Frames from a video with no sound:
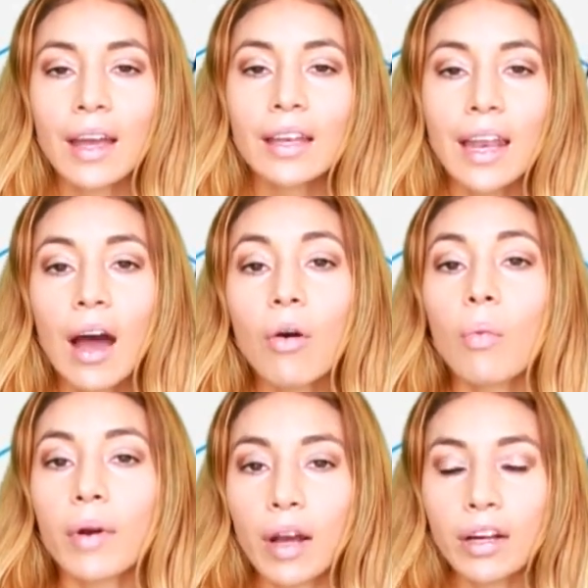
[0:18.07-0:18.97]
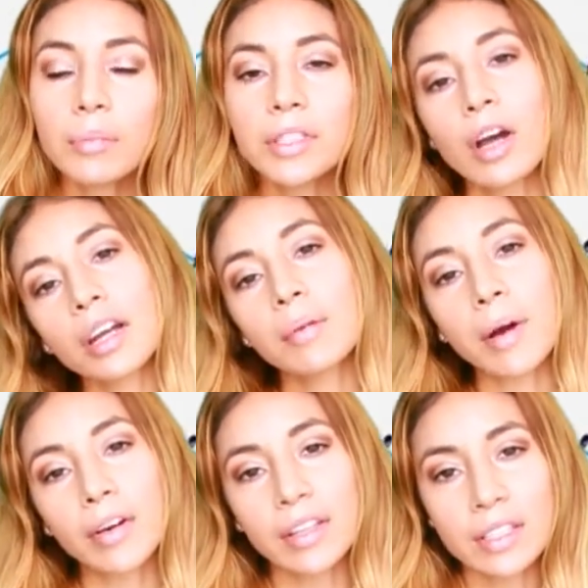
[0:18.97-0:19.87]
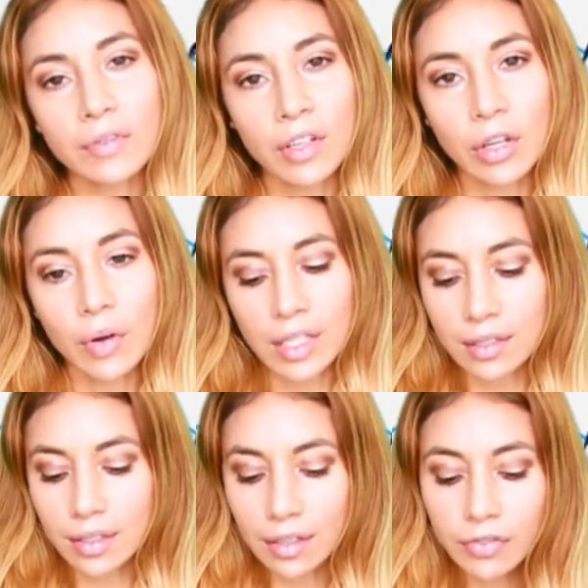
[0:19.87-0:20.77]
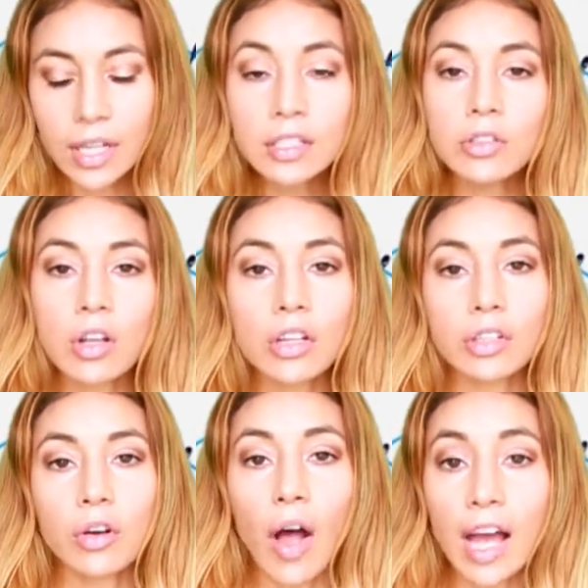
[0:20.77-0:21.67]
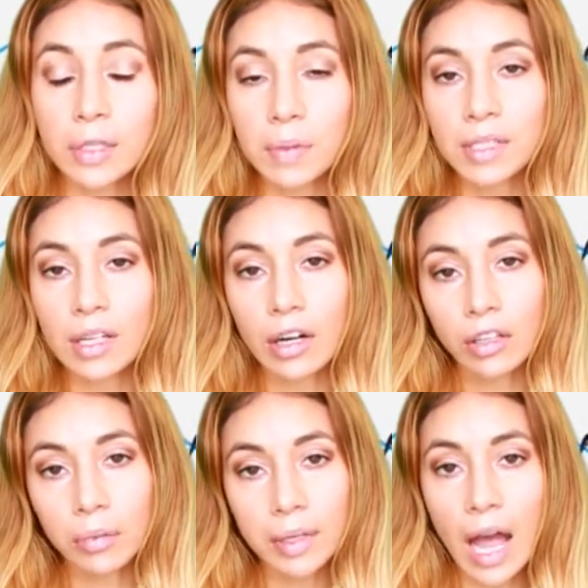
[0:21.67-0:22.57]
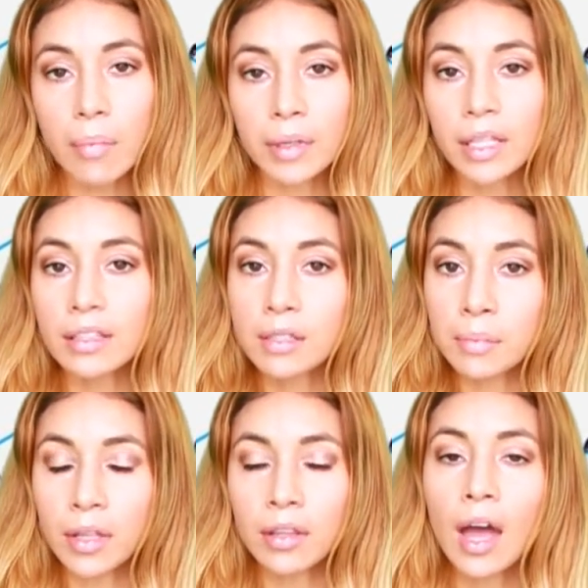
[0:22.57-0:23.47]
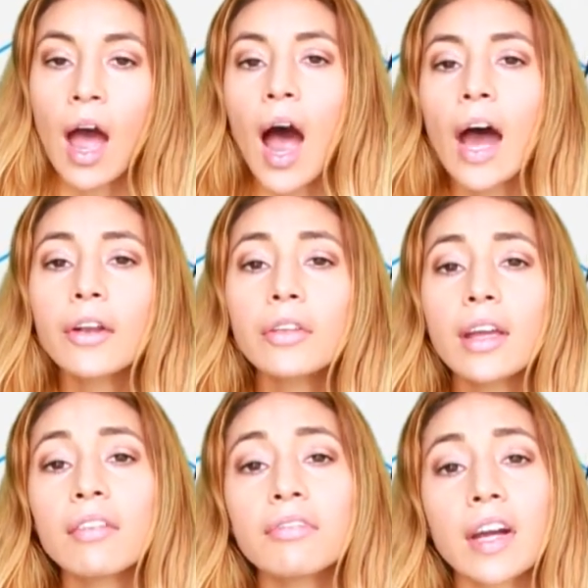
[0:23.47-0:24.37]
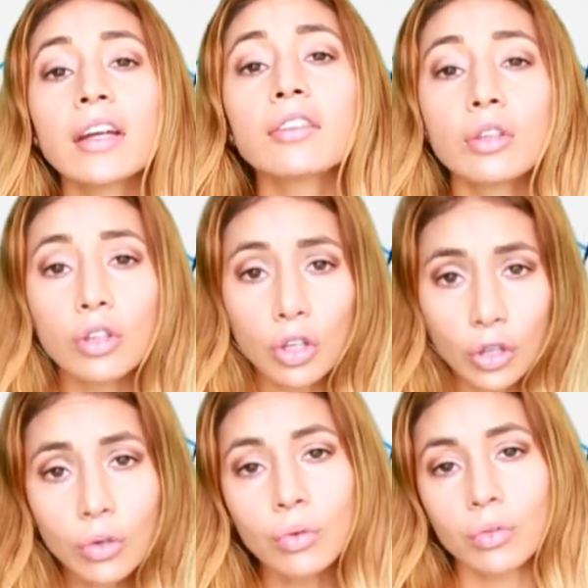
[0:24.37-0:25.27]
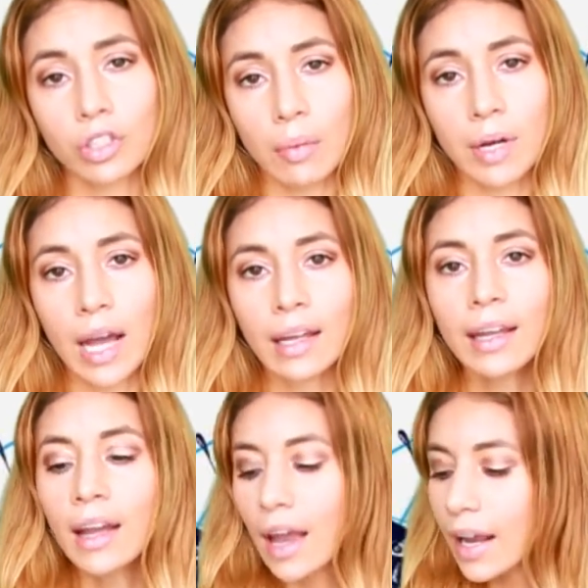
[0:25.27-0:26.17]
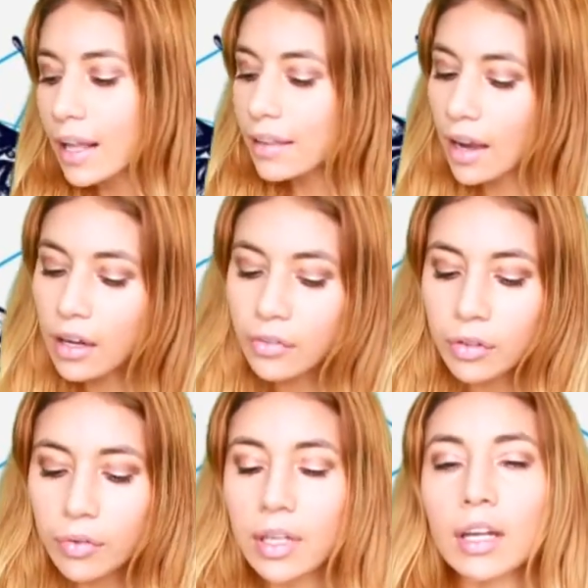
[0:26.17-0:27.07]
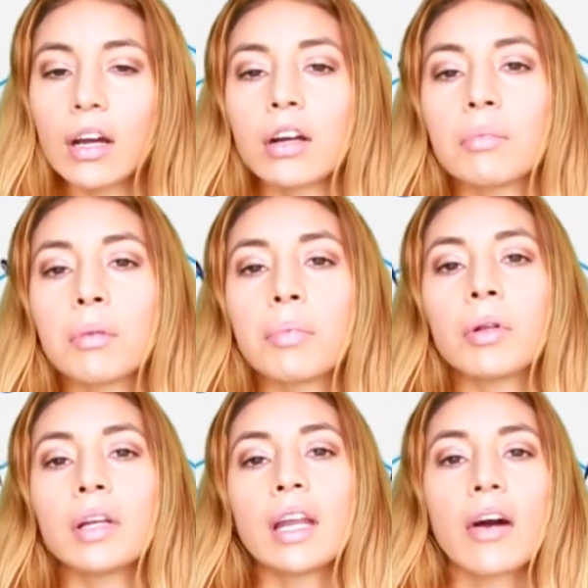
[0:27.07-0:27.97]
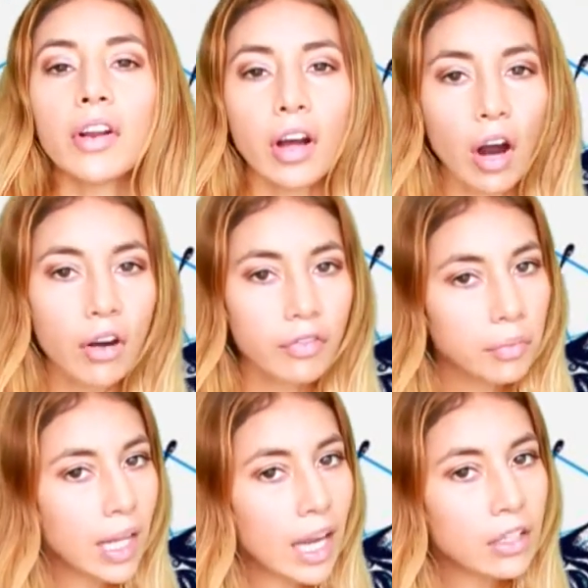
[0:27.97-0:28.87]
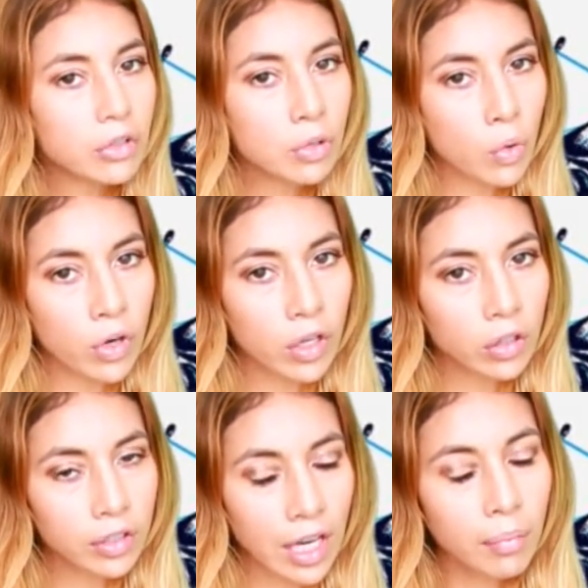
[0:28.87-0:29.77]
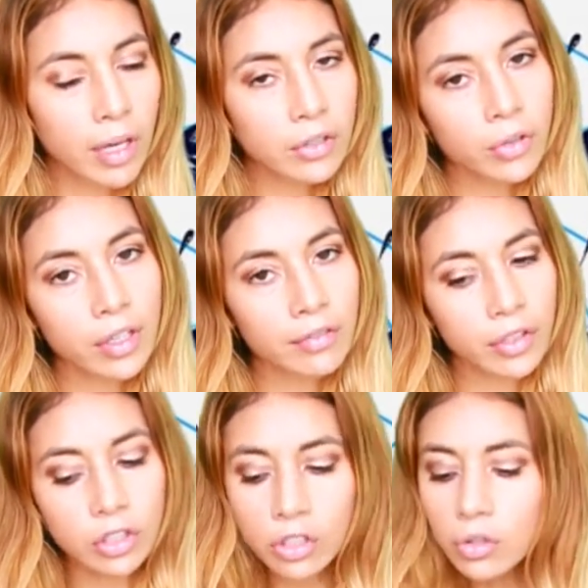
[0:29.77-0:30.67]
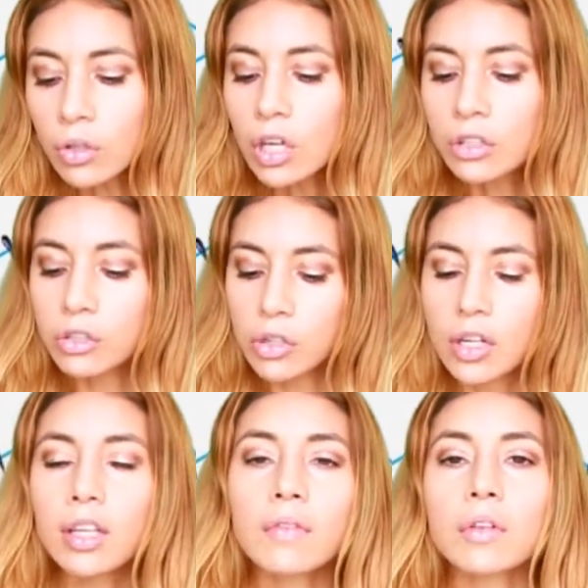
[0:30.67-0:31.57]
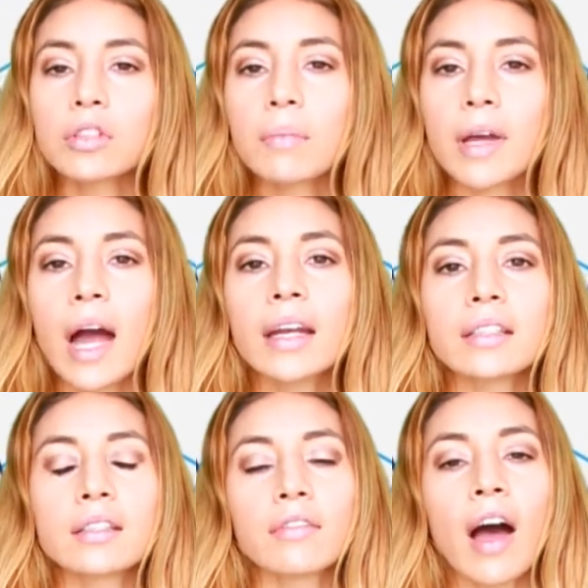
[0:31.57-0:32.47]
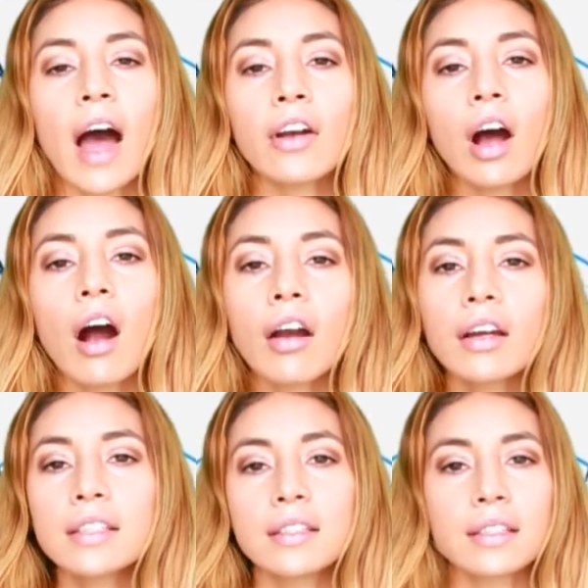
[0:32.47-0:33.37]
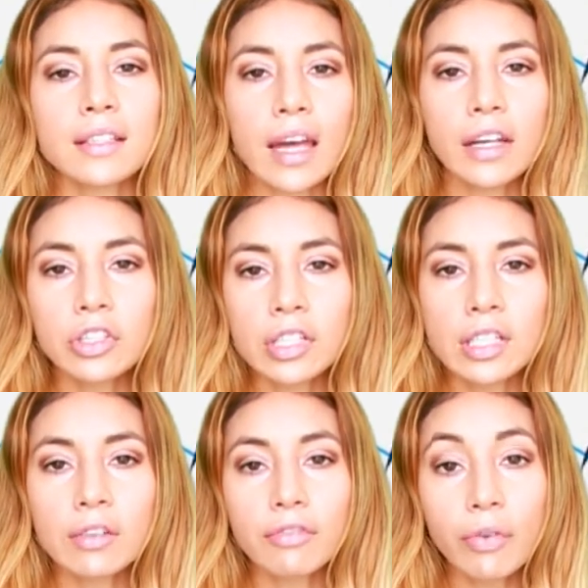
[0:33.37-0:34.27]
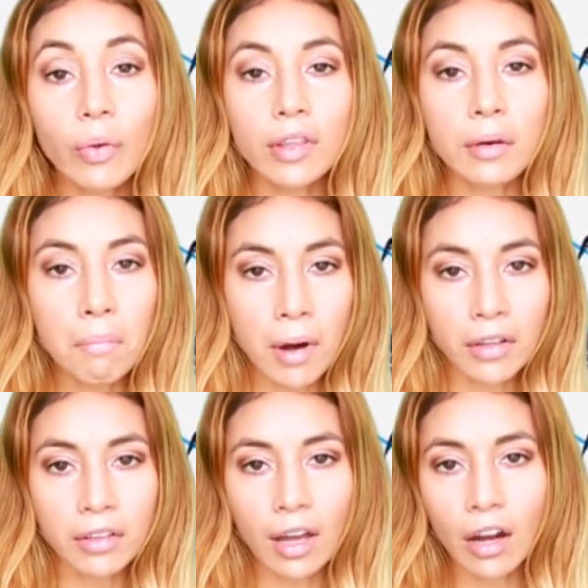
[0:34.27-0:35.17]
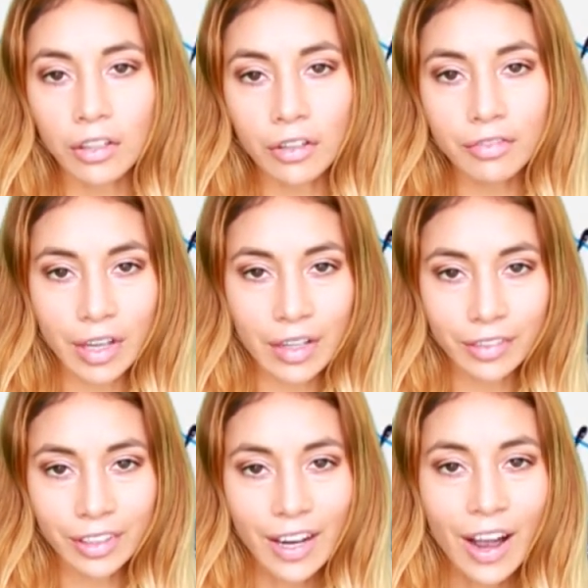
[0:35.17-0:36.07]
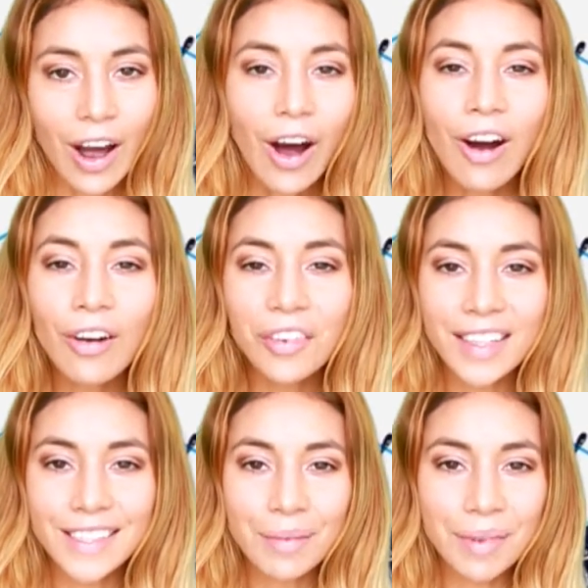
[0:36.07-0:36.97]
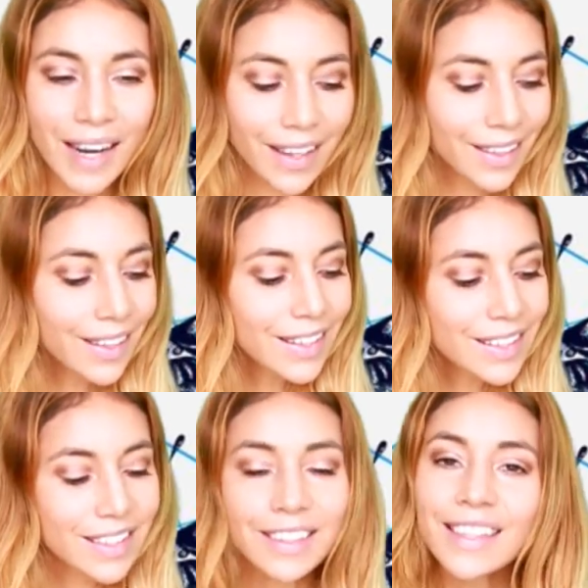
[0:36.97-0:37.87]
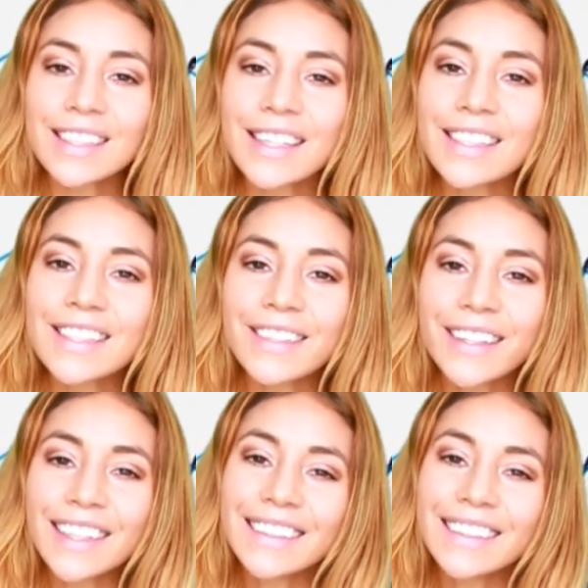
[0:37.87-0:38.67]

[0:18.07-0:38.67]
Now, what I'm going to be talking about in this video is the different astrological aspects that are going to be happening this month. How do they affect you, Gemini? And at the end of the reading, I'm going to be pulling out a card from the Angels Oracle deck by Doreen Virtue to try to give you some guidance of how to harness these energies for the month on your favor. All right, Gemini? So let's get to it.